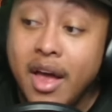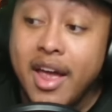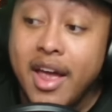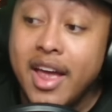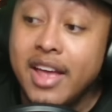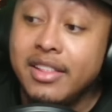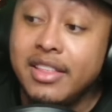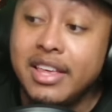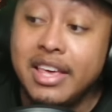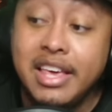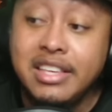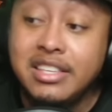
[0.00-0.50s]

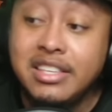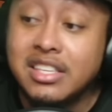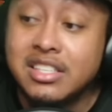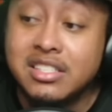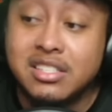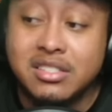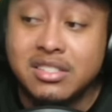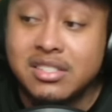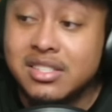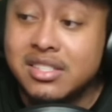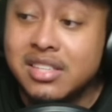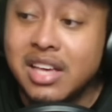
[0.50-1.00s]
and then he
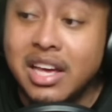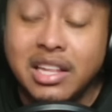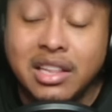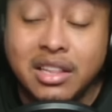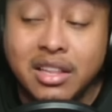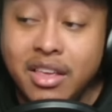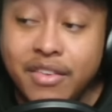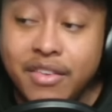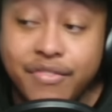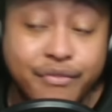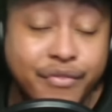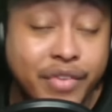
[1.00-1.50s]
just
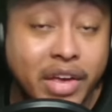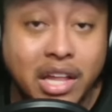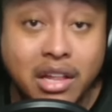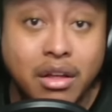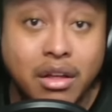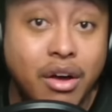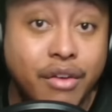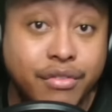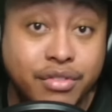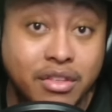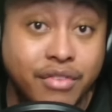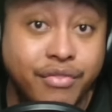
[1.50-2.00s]
suddenly fell
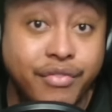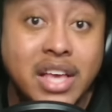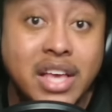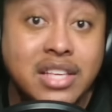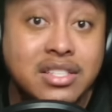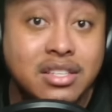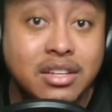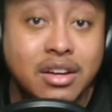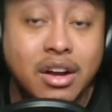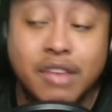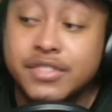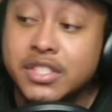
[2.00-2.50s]
off the
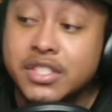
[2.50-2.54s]
face of the